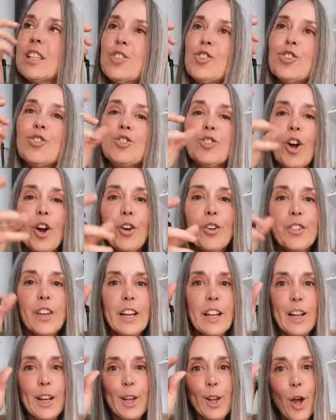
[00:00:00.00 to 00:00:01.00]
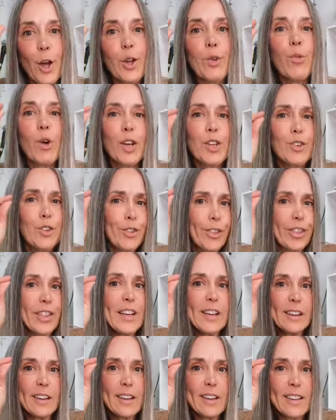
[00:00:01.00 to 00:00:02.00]
Did you know that a lot of what you
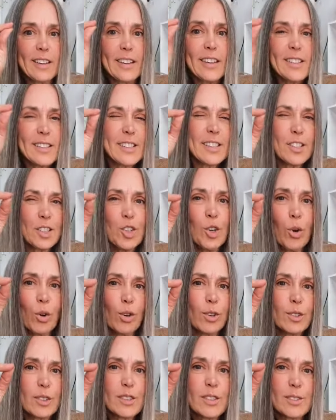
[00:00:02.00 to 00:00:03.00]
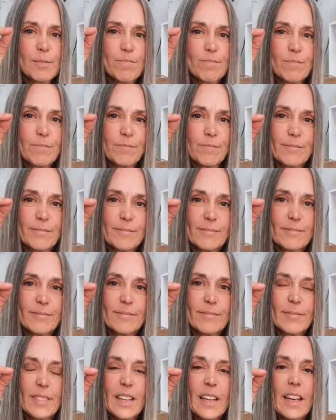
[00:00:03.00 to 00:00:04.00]
think isn't yours?
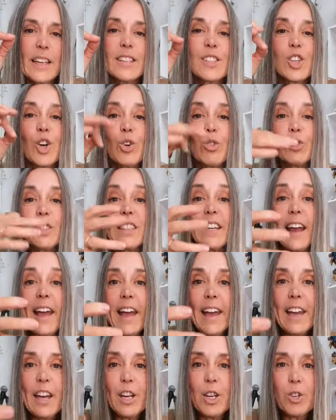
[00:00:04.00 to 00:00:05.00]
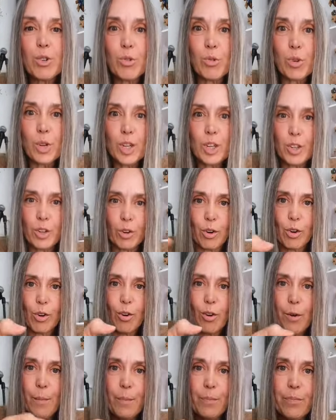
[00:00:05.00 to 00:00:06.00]
It's called an
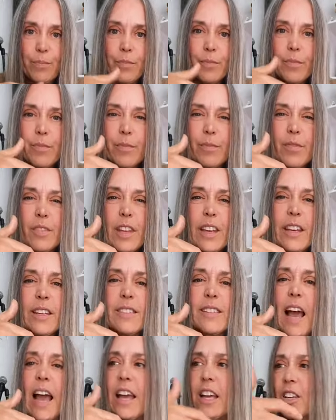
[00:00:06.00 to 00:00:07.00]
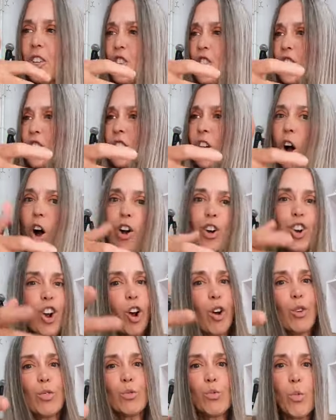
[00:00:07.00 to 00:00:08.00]
egregore. These ancient
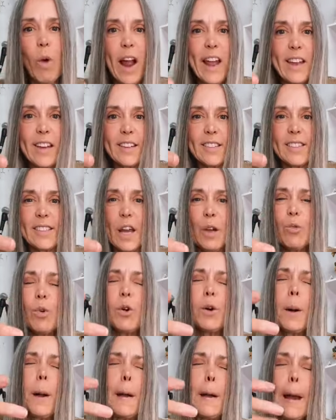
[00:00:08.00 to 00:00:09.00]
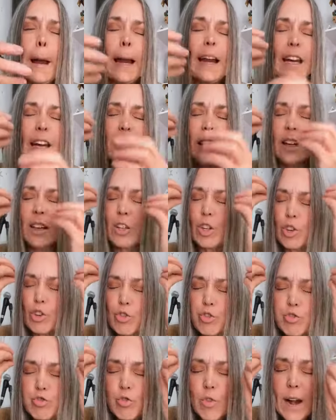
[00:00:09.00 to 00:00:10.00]
occult ways, they were
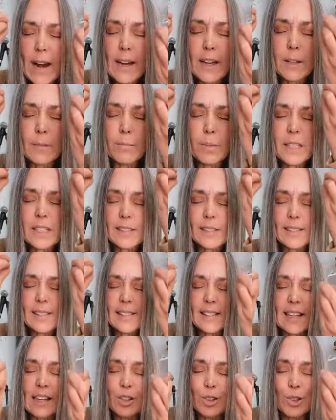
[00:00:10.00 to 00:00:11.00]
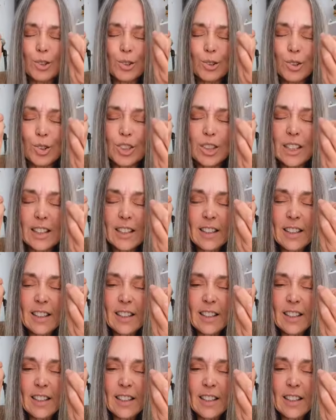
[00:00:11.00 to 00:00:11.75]
incredibly skilled